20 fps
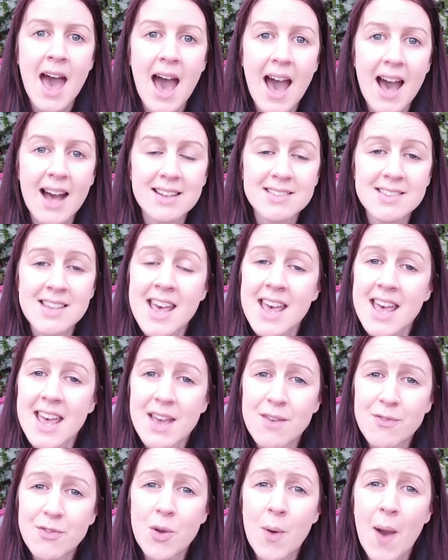And
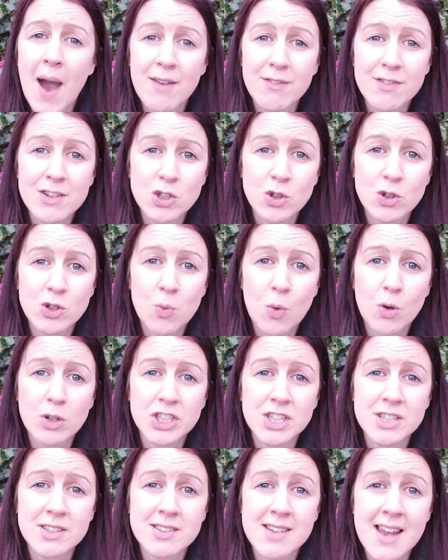if you have enjoyed
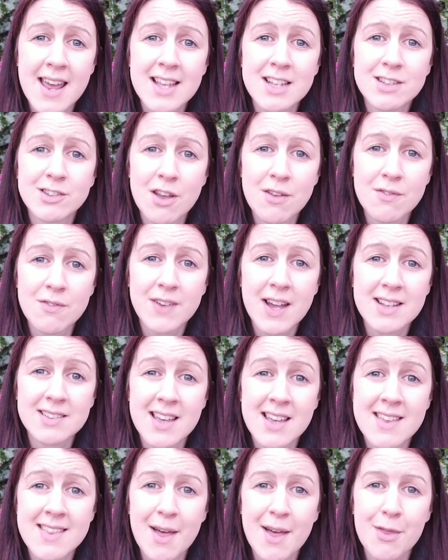watching today, don't forget
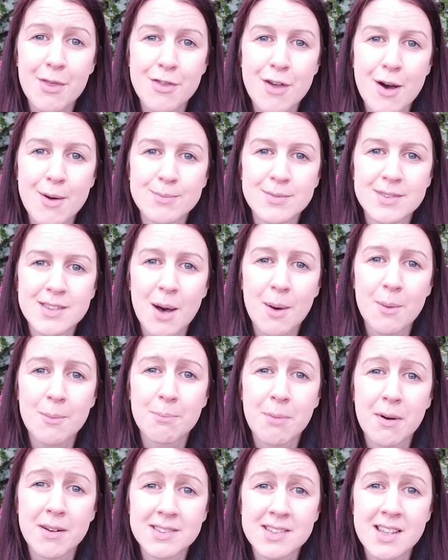to hit that thumbs up
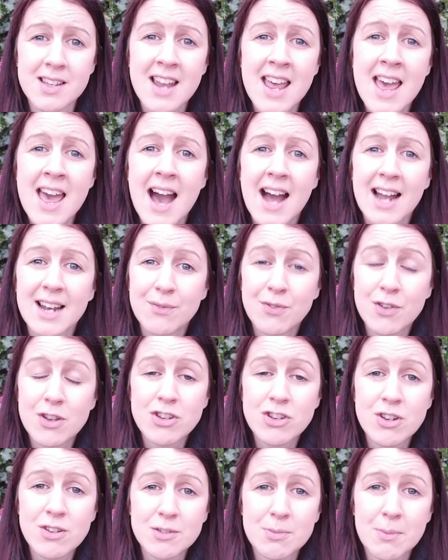button. And if
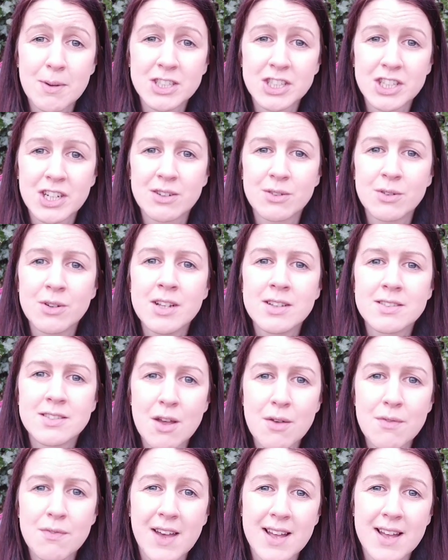you're new to my channel,
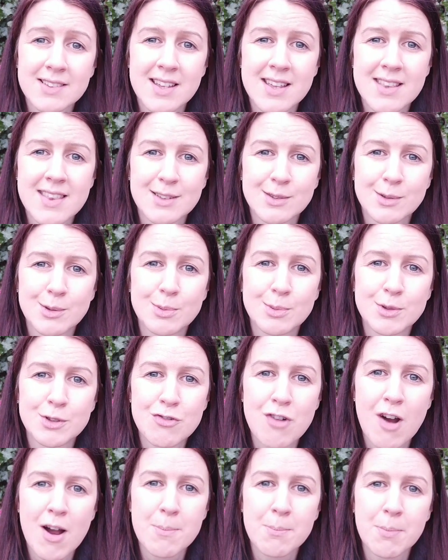don't forget to hit that
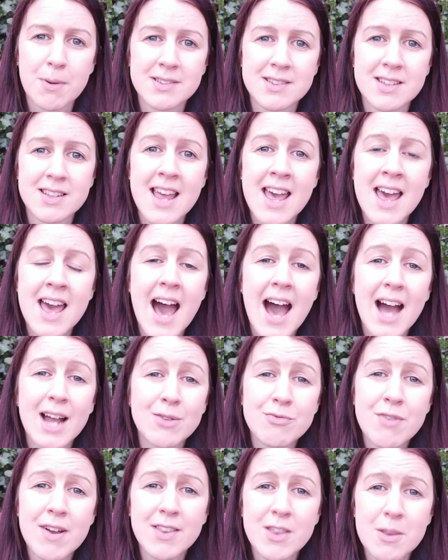subscribe button
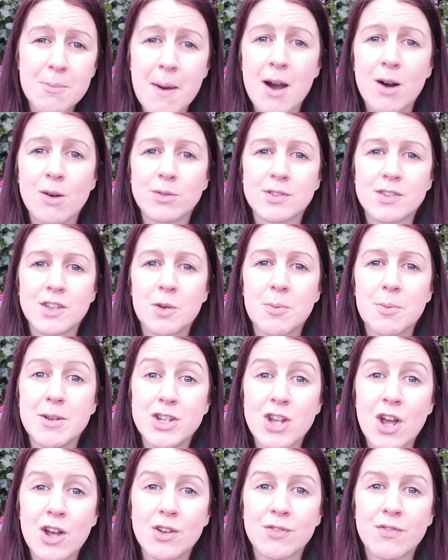and ring the bell so you can
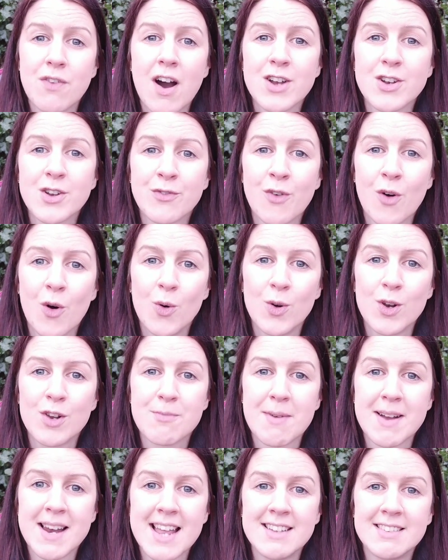be notified of all
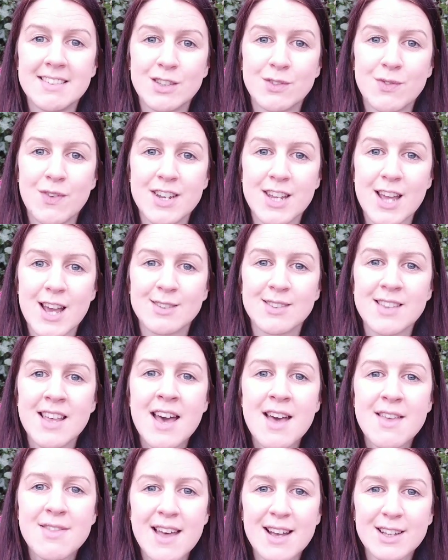of my latest videos.
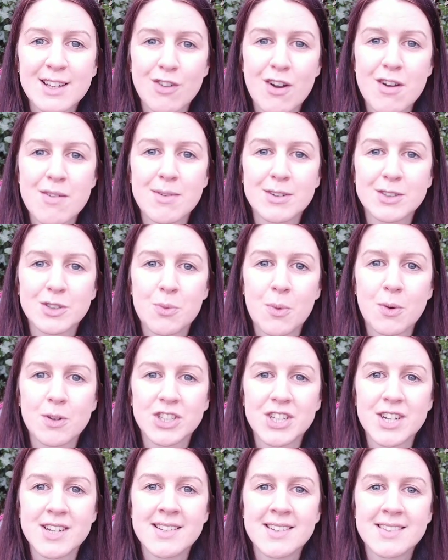Thanks very much for
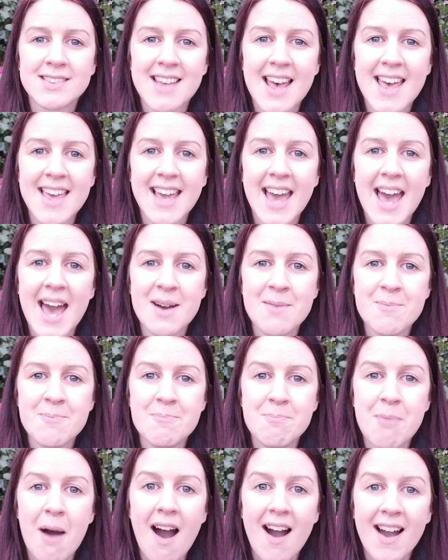watching. Take care.
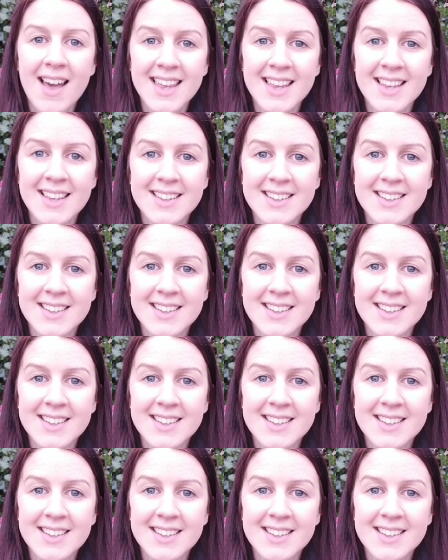Bye.